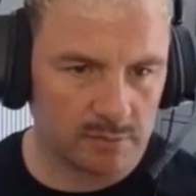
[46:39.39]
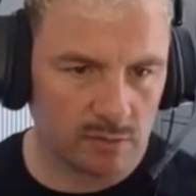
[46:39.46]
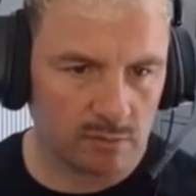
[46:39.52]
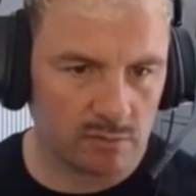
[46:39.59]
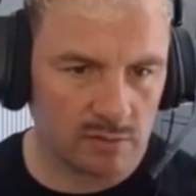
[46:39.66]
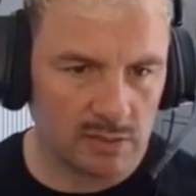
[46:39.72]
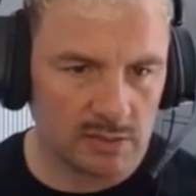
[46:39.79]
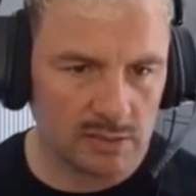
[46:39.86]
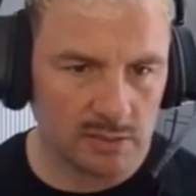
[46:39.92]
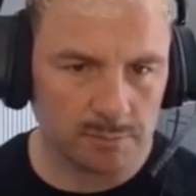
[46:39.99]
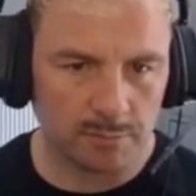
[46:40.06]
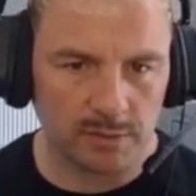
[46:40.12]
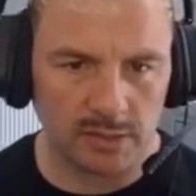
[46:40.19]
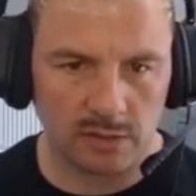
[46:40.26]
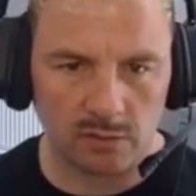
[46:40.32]
So this is
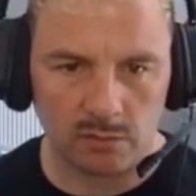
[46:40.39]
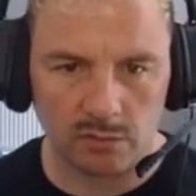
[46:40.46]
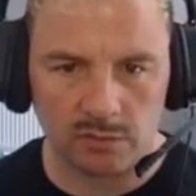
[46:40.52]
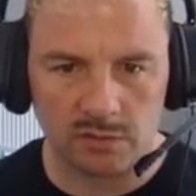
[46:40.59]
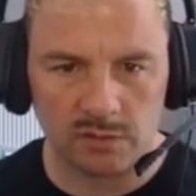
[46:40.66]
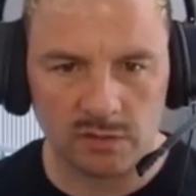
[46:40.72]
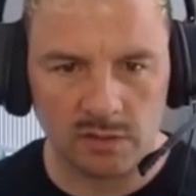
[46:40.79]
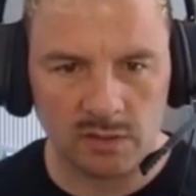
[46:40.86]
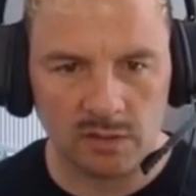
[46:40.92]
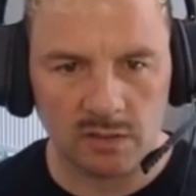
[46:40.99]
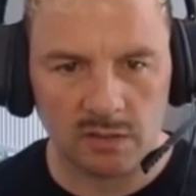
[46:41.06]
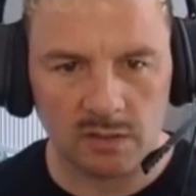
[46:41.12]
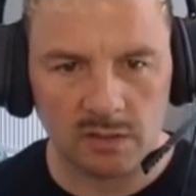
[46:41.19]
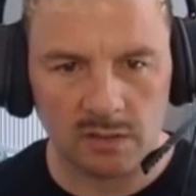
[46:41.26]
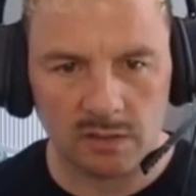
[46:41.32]
pretty good.
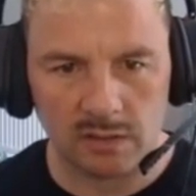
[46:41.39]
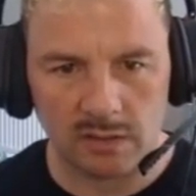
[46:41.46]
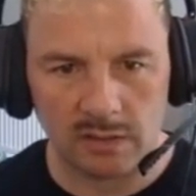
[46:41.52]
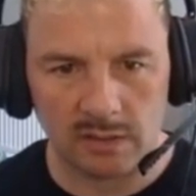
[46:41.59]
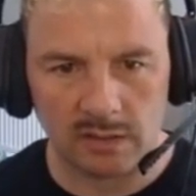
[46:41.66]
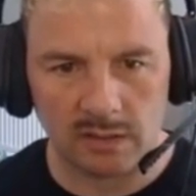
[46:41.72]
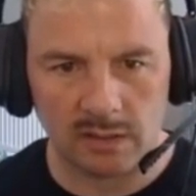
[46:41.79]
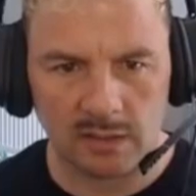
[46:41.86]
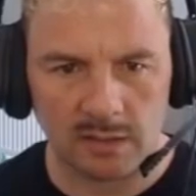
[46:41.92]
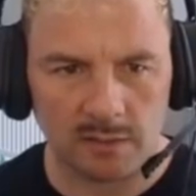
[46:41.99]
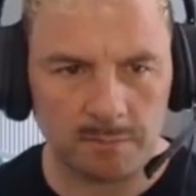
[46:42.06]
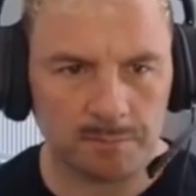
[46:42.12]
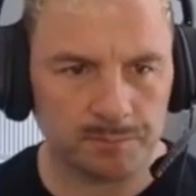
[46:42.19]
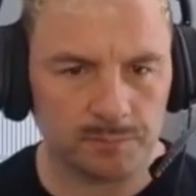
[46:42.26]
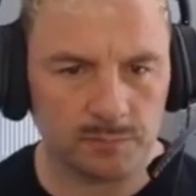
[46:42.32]

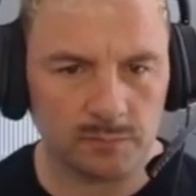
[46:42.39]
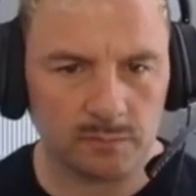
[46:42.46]
Could